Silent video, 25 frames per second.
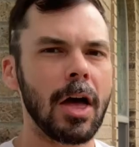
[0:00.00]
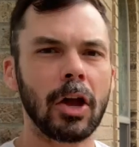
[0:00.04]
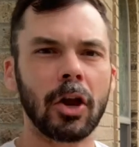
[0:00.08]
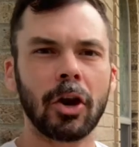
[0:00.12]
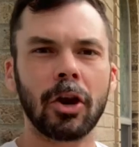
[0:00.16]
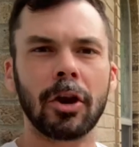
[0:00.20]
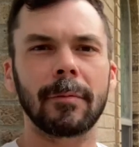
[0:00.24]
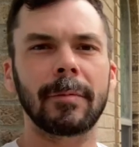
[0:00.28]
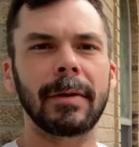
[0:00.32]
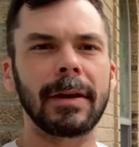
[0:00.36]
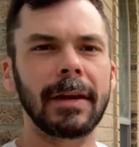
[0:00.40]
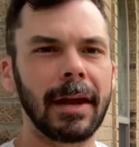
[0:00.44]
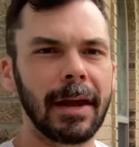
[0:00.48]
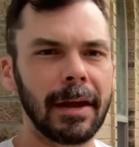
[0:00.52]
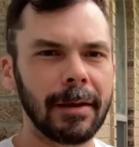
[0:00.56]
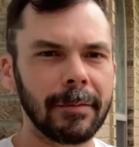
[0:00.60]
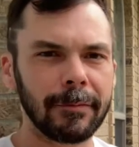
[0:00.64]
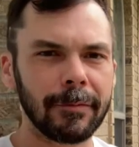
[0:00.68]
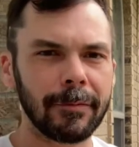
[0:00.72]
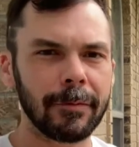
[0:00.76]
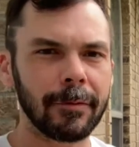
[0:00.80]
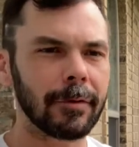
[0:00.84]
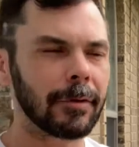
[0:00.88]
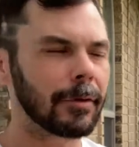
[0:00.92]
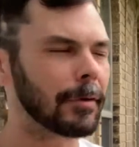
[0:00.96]
Kirby game
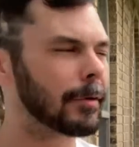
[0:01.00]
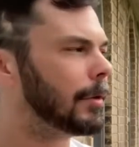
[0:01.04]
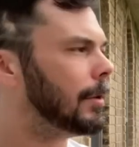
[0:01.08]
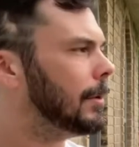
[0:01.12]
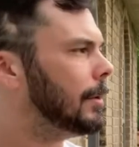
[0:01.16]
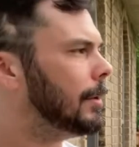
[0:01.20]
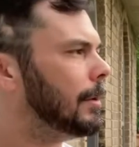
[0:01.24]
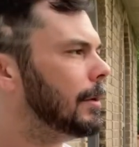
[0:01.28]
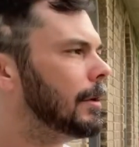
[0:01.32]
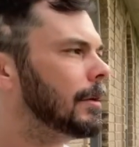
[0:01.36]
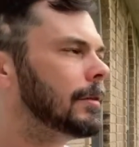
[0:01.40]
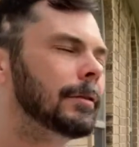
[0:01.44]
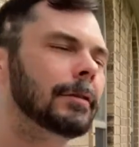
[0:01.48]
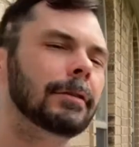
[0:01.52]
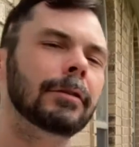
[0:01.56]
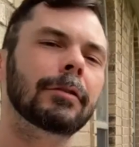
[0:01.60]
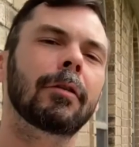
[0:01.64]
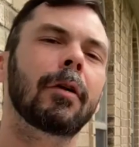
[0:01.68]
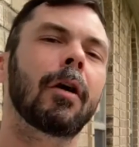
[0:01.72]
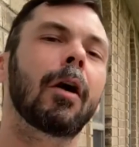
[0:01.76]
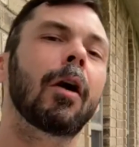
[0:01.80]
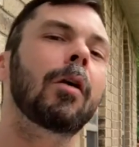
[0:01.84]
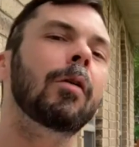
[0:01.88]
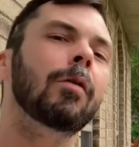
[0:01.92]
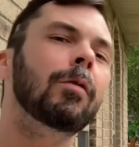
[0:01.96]
for a
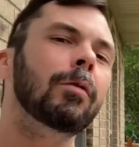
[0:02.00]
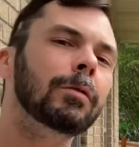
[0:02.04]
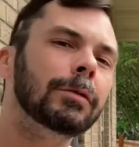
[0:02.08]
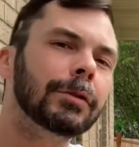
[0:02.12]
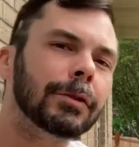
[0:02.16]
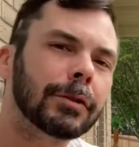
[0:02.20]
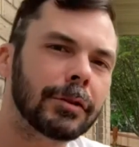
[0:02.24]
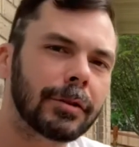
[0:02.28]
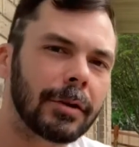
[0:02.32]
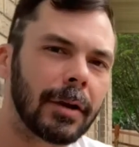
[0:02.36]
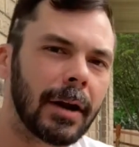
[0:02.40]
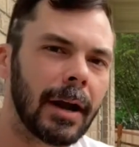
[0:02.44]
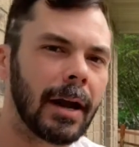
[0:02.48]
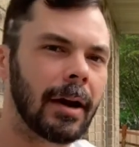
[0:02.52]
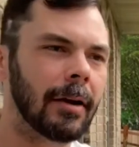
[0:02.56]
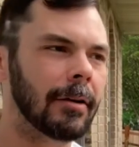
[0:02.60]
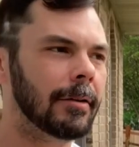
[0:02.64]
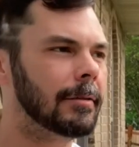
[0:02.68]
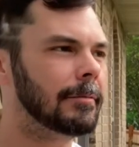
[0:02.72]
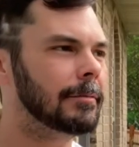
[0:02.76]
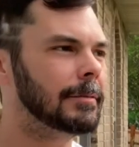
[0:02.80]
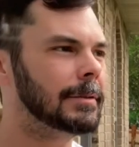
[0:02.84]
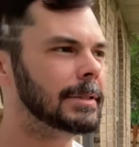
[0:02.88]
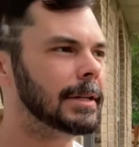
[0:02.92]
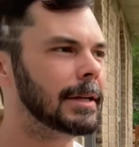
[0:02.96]
little older crowd.
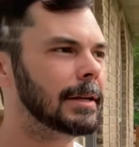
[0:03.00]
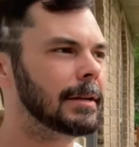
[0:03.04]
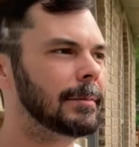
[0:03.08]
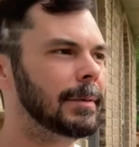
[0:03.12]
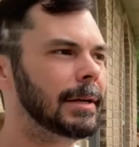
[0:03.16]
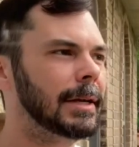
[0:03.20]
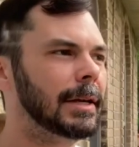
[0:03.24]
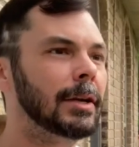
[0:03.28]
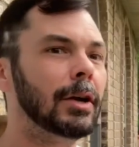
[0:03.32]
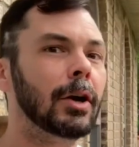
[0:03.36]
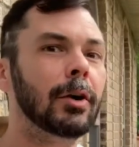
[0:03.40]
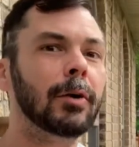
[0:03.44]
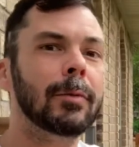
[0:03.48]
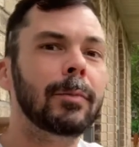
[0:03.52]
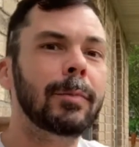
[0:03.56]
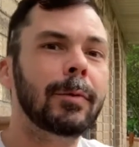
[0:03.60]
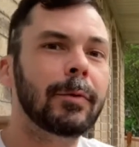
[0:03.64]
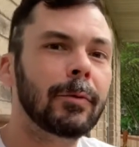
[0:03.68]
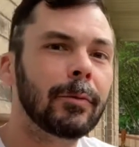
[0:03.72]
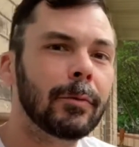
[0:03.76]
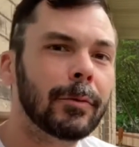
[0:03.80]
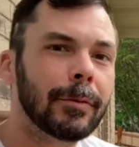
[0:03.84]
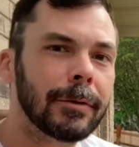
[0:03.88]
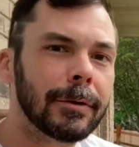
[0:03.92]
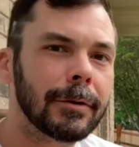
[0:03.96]
It was going to be an
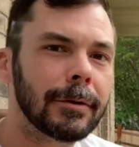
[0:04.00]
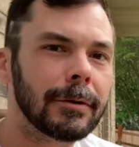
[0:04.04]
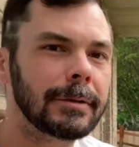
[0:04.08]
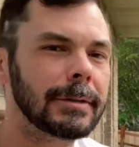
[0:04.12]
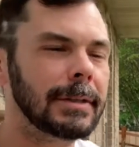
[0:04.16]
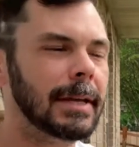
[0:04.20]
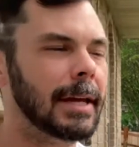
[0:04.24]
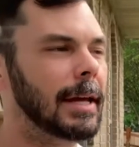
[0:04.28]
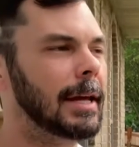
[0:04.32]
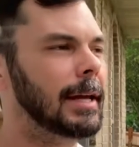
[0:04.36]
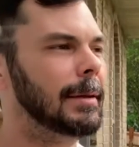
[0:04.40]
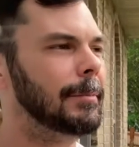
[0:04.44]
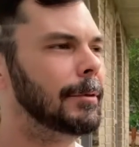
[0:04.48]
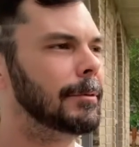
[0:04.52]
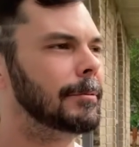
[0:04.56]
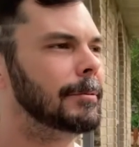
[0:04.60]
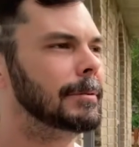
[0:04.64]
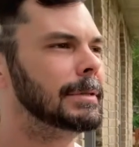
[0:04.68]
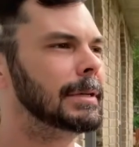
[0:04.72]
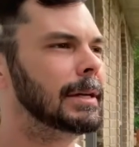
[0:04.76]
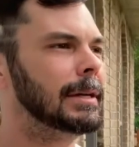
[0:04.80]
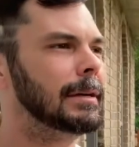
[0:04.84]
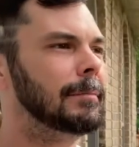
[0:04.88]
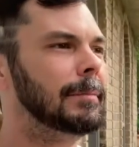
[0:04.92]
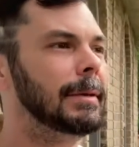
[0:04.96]
open world game. There
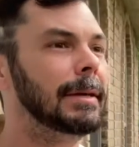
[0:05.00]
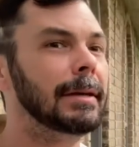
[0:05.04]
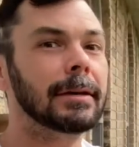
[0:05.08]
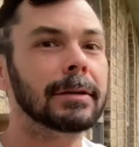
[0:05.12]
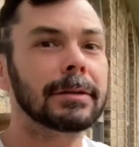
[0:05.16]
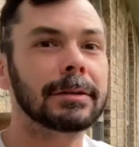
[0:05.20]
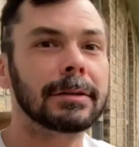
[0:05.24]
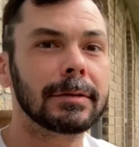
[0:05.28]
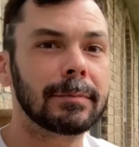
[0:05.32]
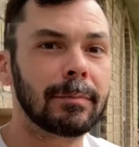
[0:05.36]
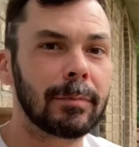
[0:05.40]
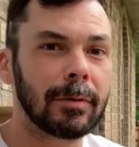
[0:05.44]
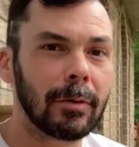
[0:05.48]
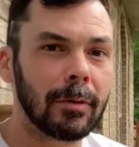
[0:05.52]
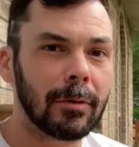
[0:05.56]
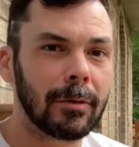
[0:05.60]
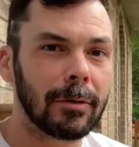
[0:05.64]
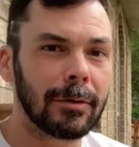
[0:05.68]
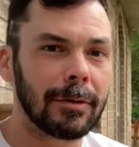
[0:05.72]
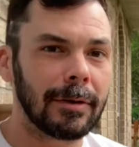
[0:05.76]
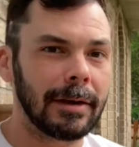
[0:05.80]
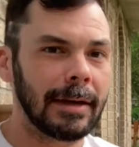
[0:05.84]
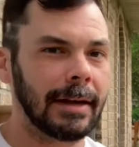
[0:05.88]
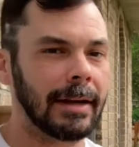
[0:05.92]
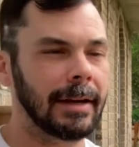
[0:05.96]
was going to be
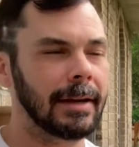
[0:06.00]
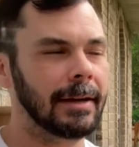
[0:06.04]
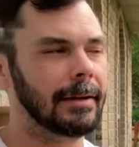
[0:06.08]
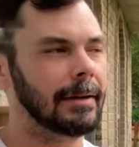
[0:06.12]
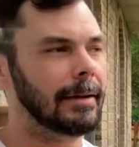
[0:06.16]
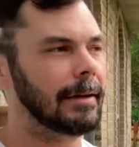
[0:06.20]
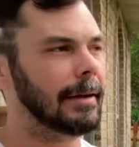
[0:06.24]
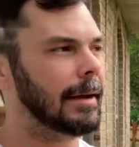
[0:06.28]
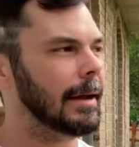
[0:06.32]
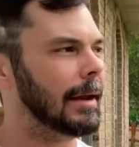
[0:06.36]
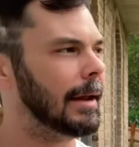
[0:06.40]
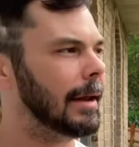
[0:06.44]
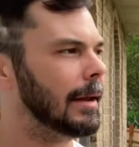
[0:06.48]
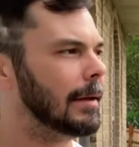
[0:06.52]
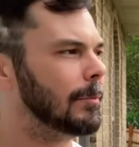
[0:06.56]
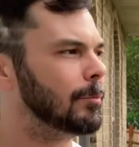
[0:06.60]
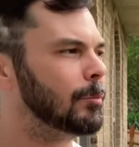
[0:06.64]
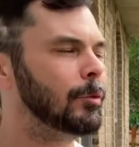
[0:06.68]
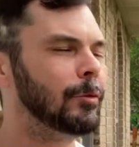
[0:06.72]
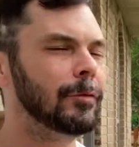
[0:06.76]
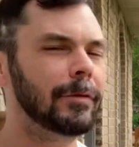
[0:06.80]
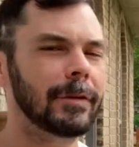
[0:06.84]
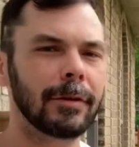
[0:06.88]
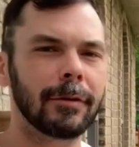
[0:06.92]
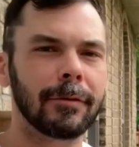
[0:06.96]
exploring and
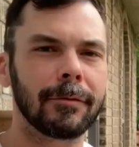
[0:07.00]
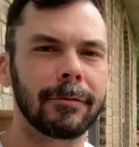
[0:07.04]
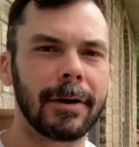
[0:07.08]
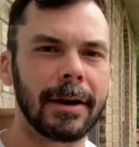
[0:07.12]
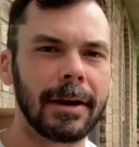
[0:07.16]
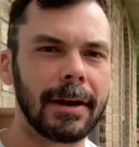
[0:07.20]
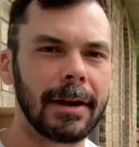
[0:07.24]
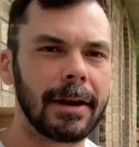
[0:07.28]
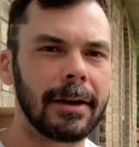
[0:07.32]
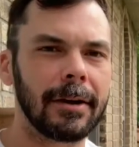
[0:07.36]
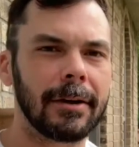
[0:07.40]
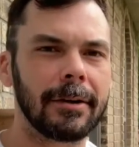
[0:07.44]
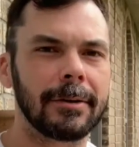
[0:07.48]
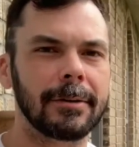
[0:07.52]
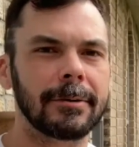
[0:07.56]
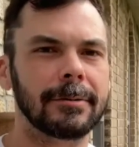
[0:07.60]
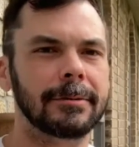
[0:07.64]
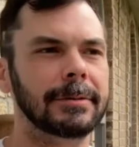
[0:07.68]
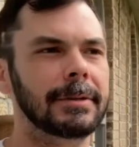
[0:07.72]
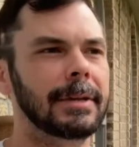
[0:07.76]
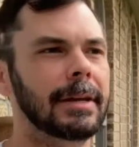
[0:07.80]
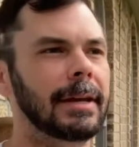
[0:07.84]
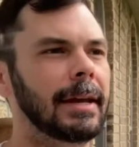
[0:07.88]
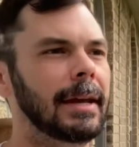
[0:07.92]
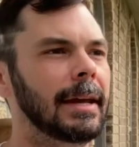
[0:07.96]
moving
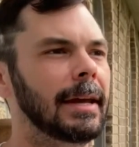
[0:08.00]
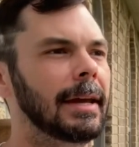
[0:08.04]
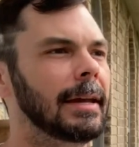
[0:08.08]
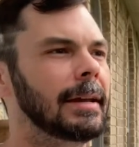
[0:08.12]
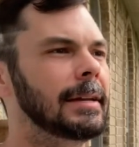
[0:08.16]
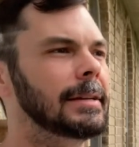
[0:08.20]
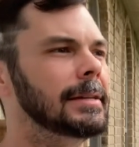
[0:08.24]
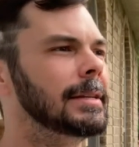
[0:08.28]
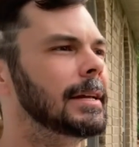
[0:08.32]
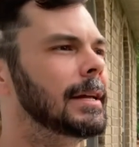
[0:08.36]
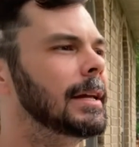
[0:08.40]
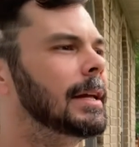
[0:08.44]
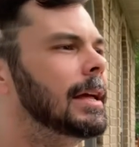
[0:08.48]
around, and